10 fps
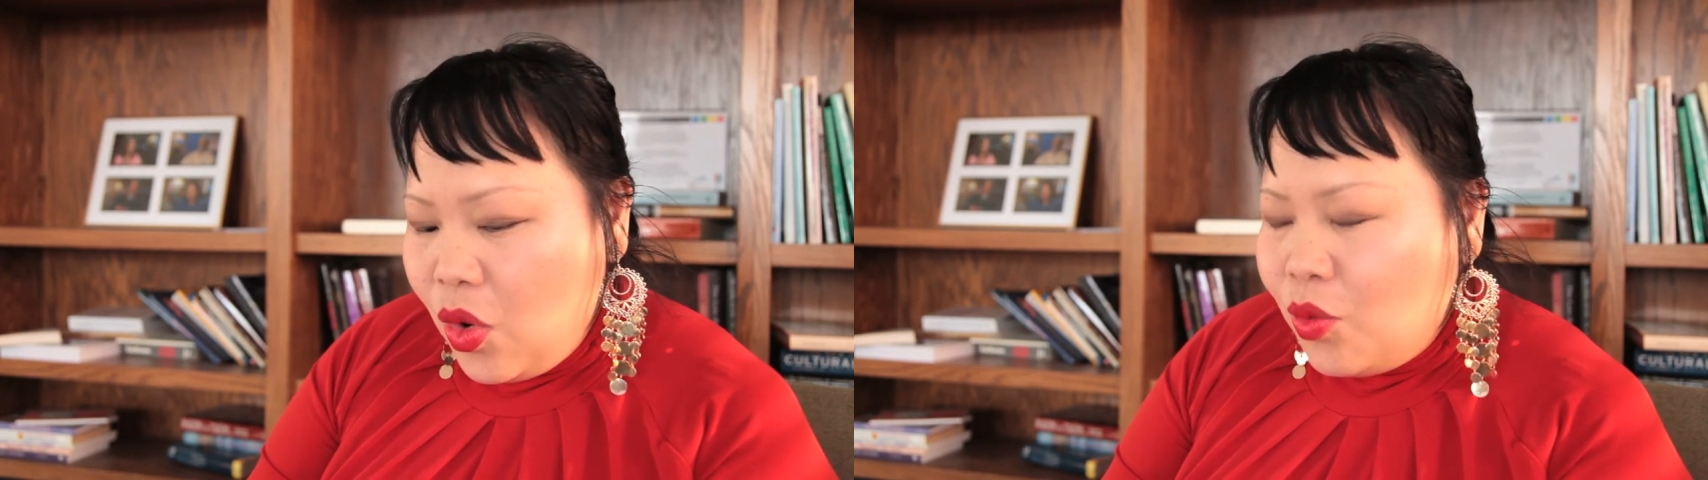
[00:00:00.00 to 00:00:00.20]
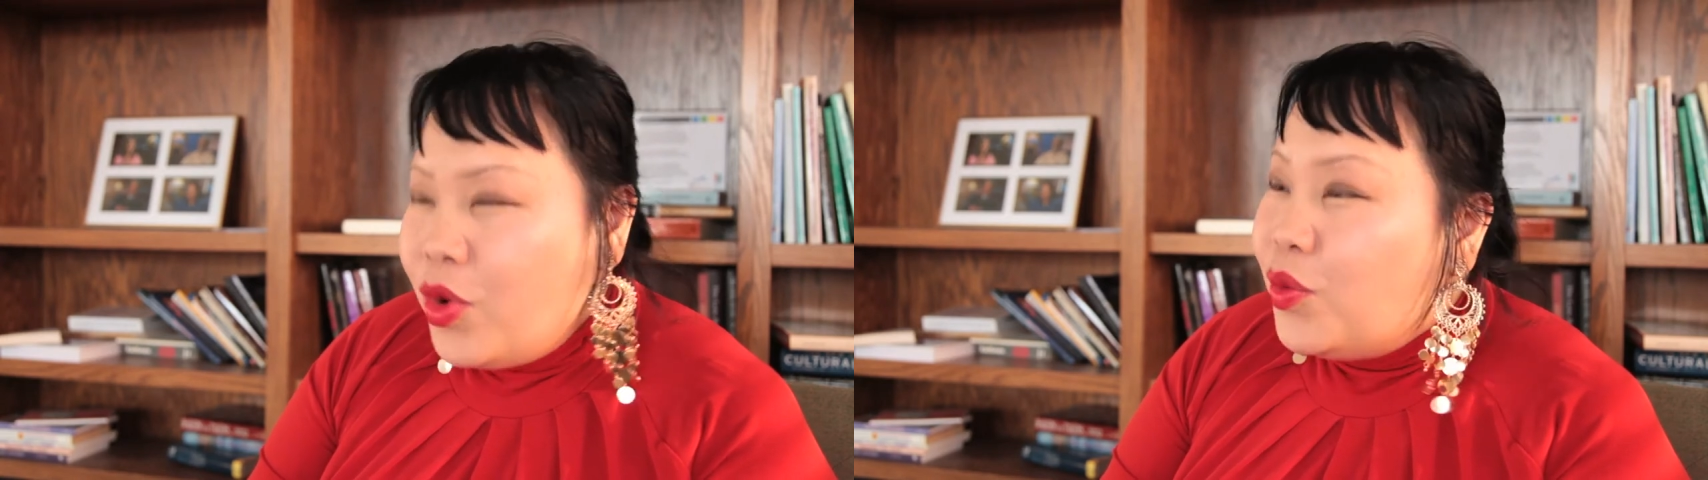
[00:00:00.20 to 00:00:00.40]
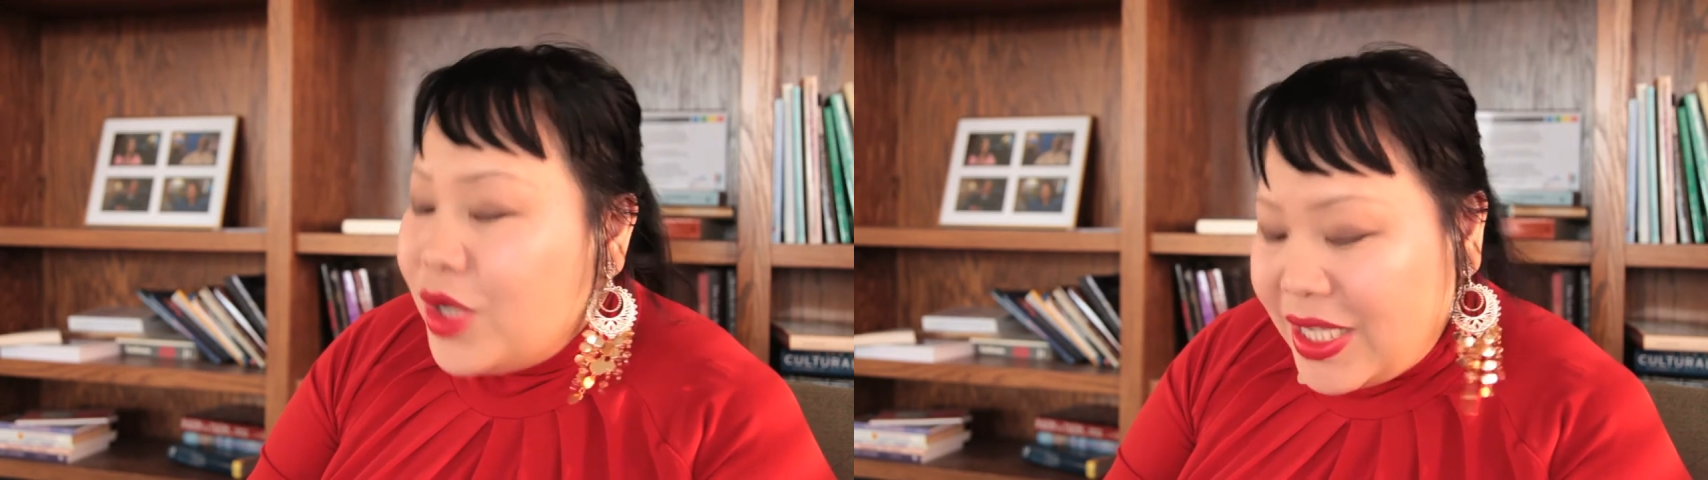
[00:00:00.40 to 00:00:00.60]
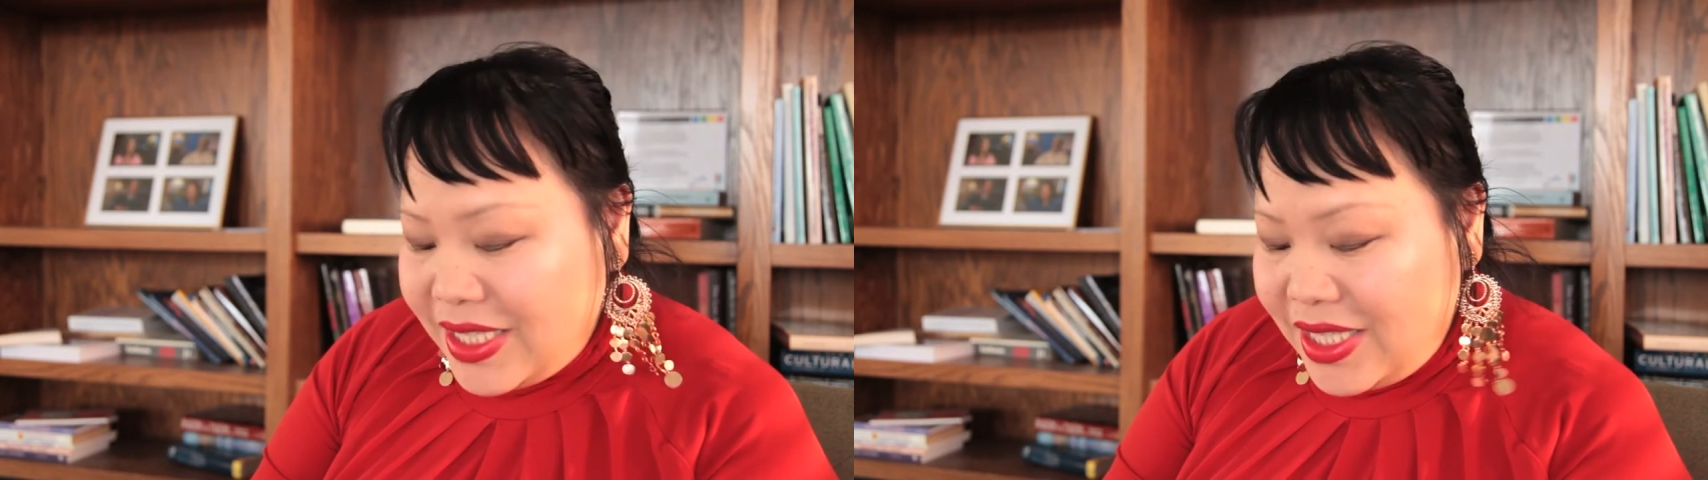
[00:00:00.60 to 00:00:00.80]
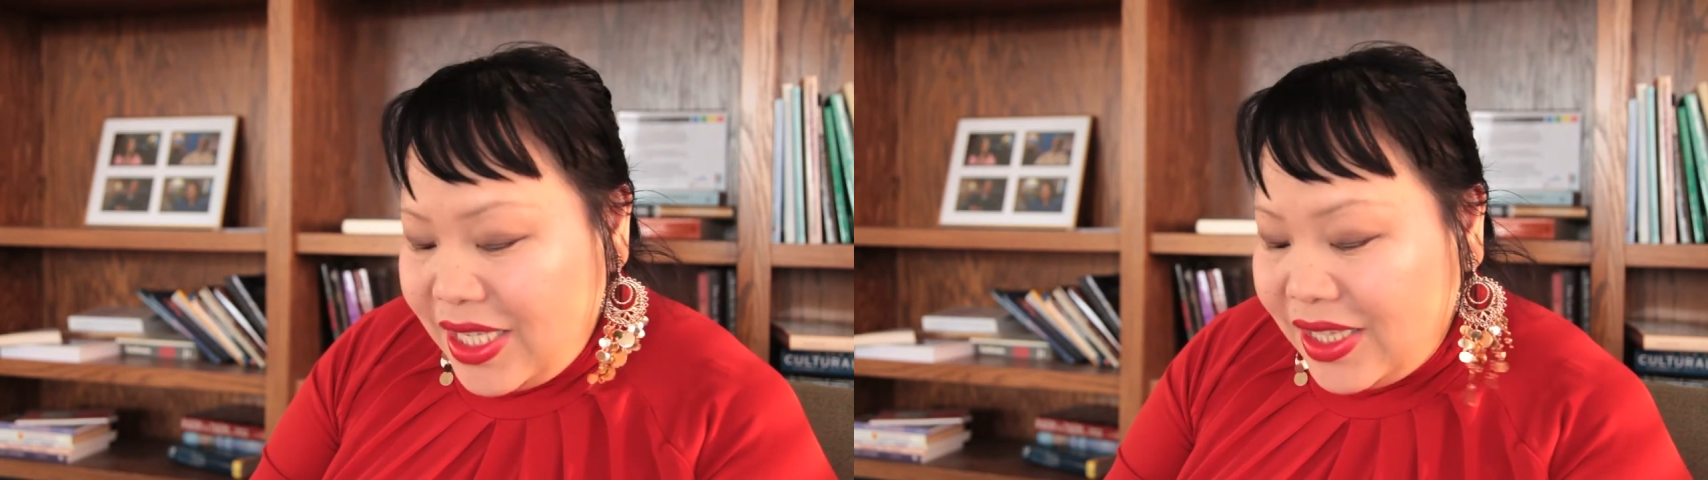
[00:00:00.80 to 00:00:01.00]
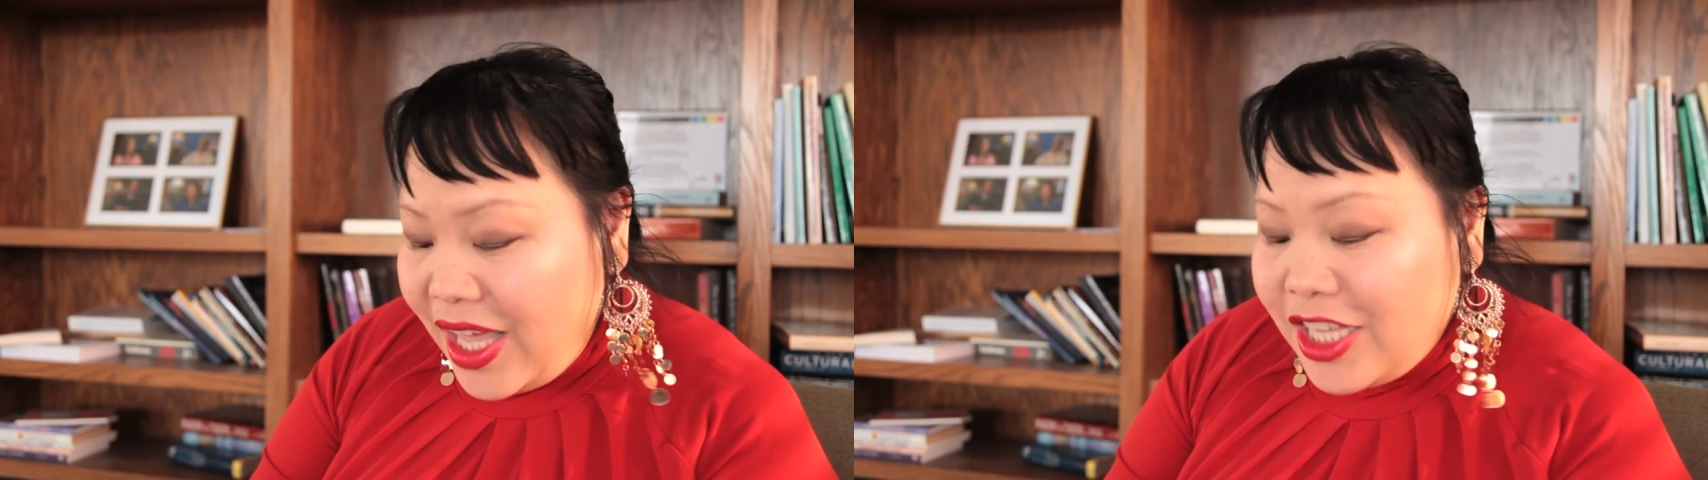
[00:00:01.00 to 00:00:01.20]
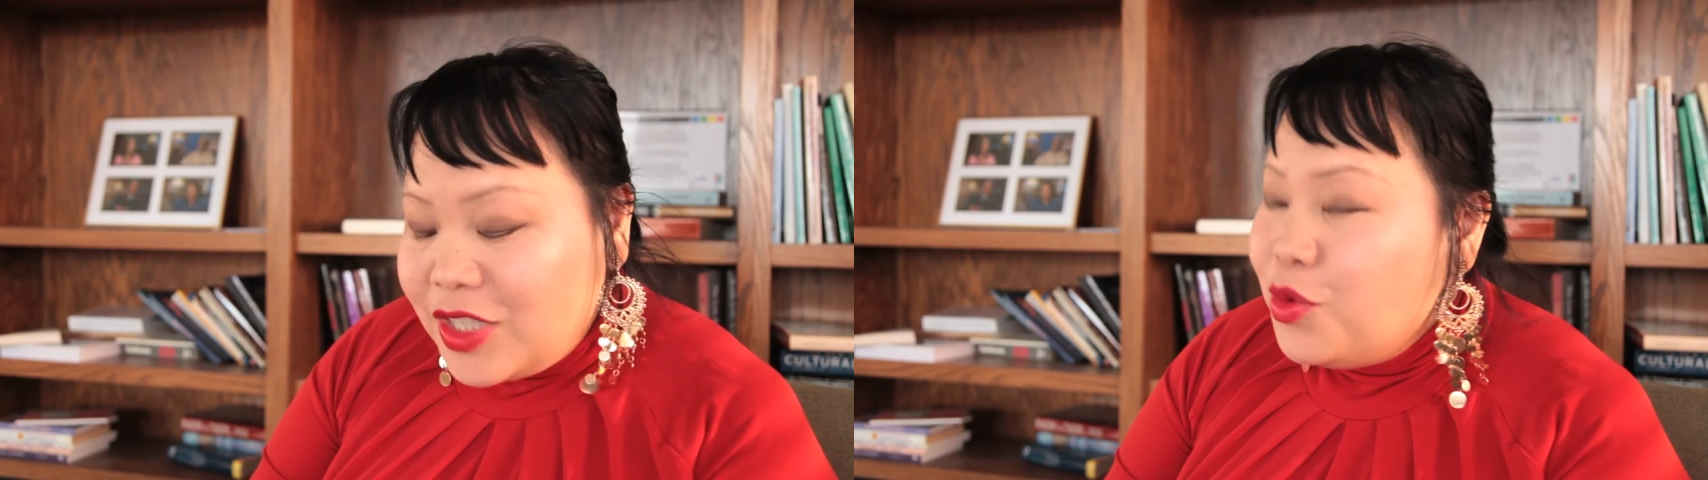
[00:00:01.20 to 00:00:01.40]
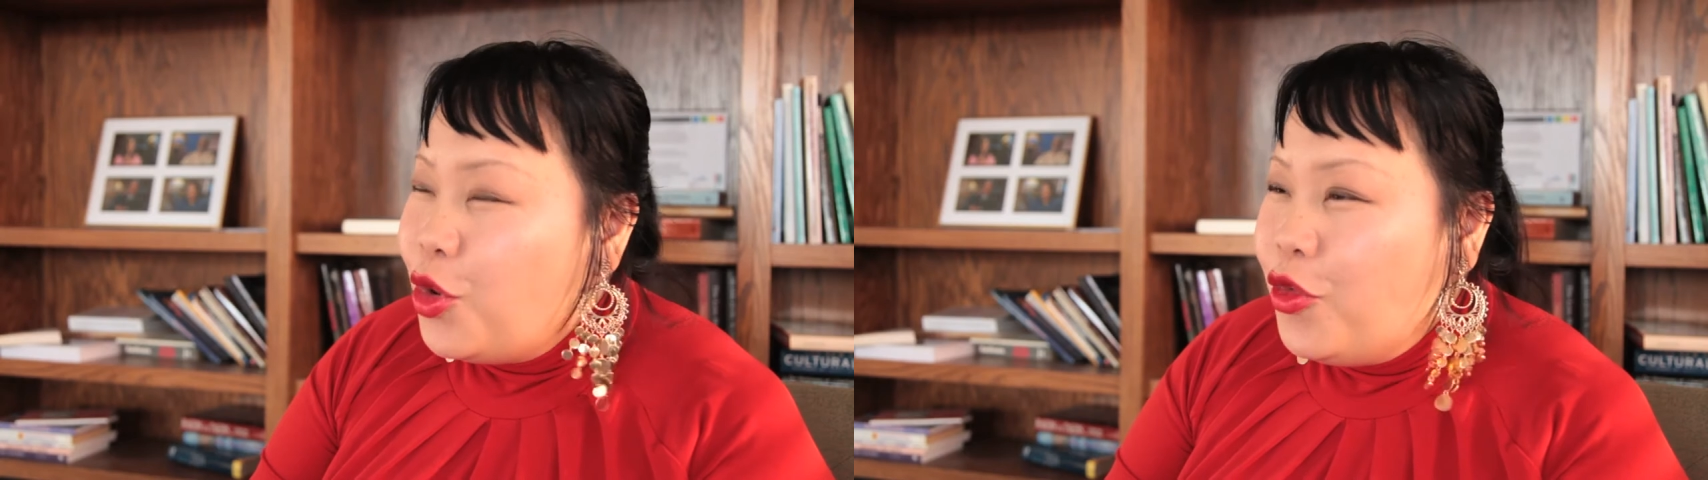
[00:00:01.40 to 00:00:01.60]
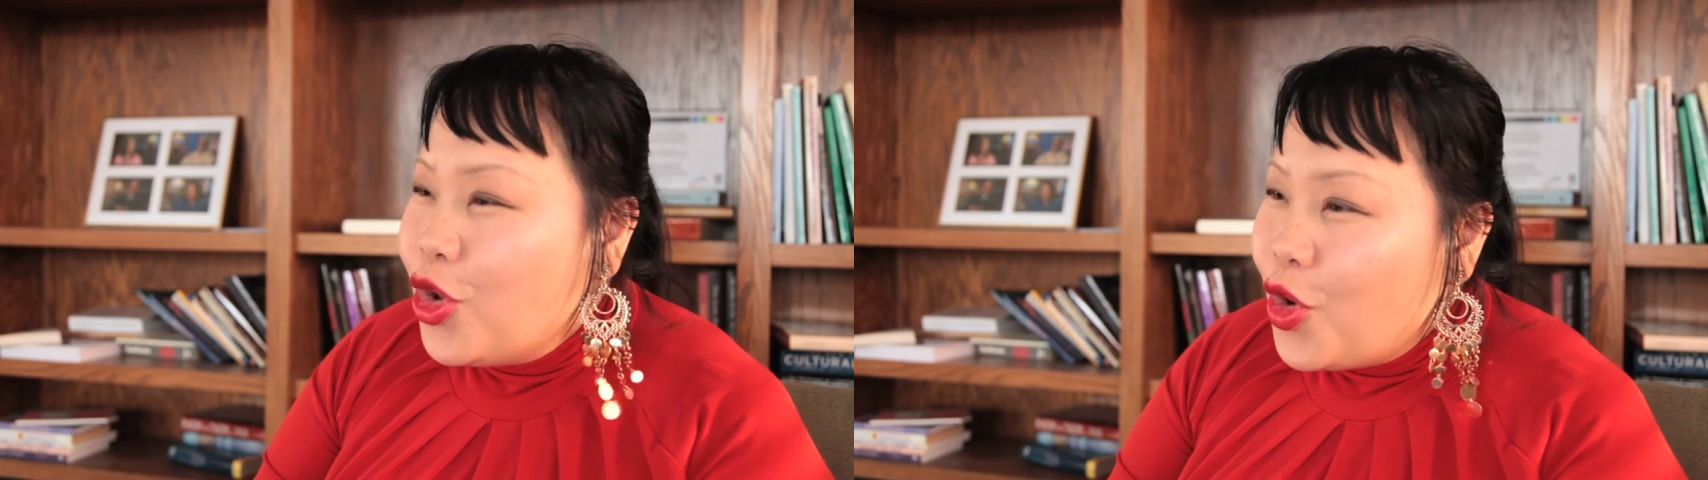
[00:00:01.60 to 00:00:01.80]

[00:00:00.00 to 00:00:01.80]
When we see lights moving